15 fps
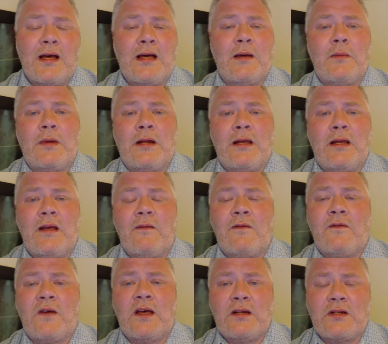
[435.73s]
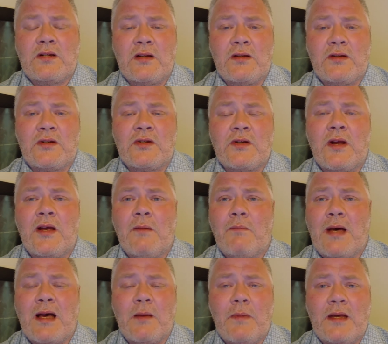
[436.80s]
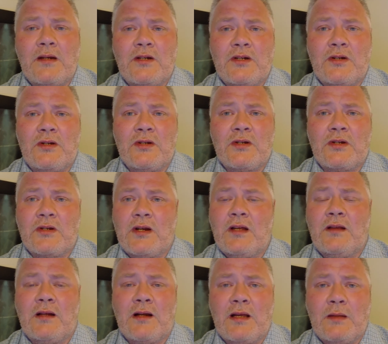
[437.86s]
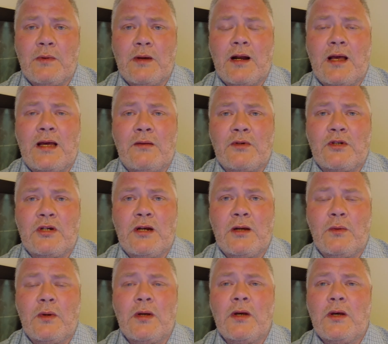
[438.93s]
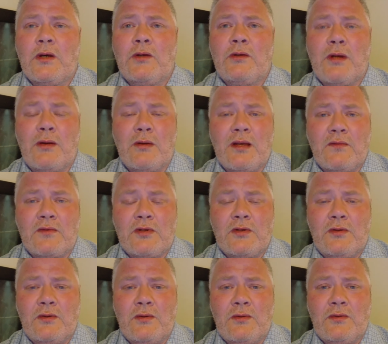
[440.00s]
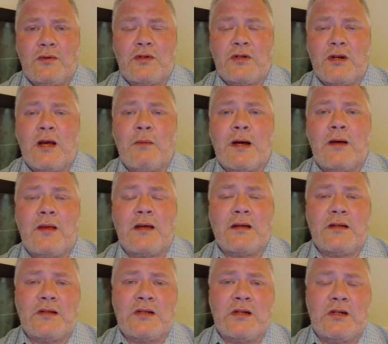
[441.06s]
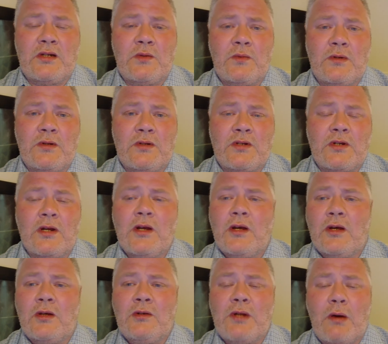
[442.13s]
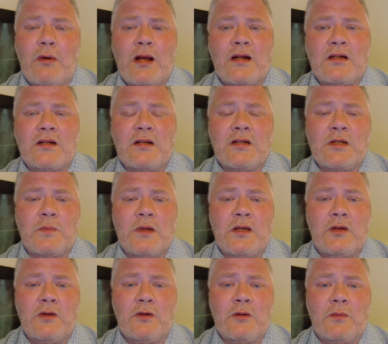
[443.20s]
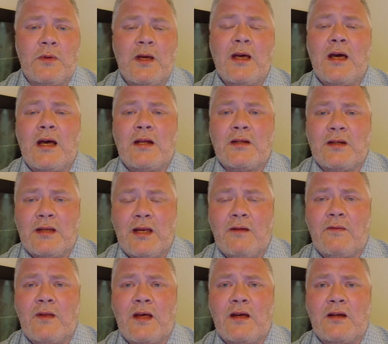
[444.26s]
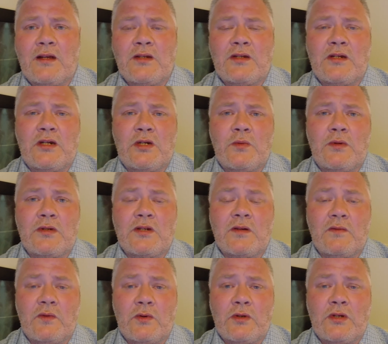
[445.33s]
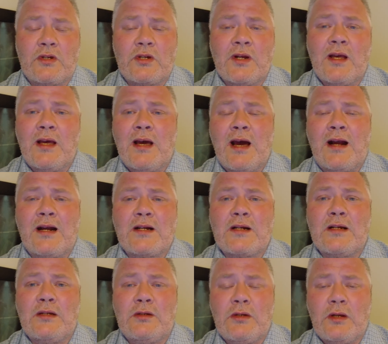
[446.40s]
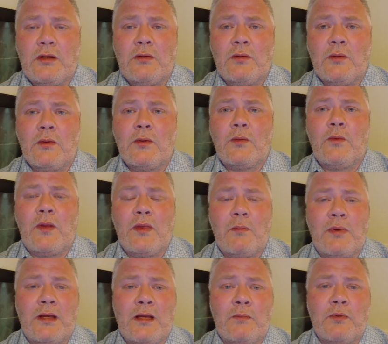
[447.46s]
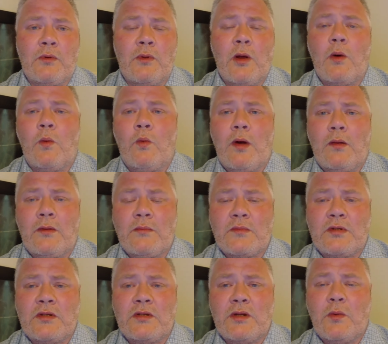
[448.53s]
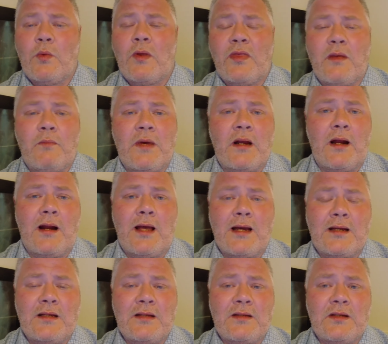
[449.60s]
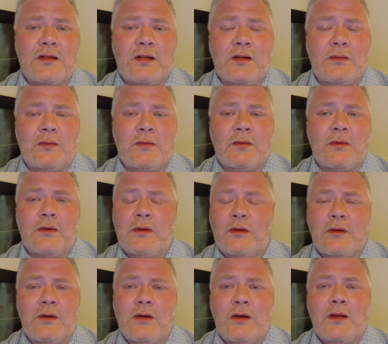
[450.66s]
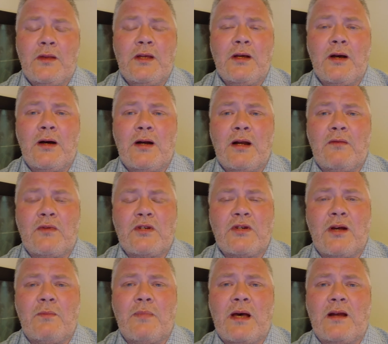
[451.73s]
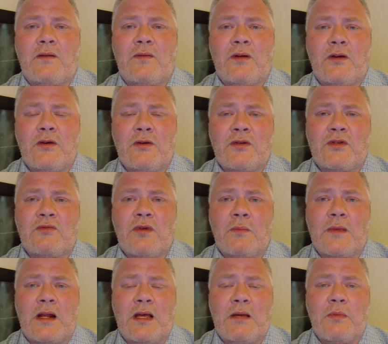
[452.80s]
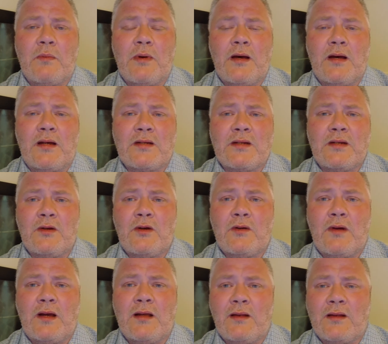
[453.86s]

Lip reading: How many faceless backbenchers in the Labour clown show don't give two hoots about their constituents, don't actually speak up and give their constituents a voice and actually do what the people want them to do, what they've been elected to do. They can't even stop benefit cuts from the Labour Party, alright?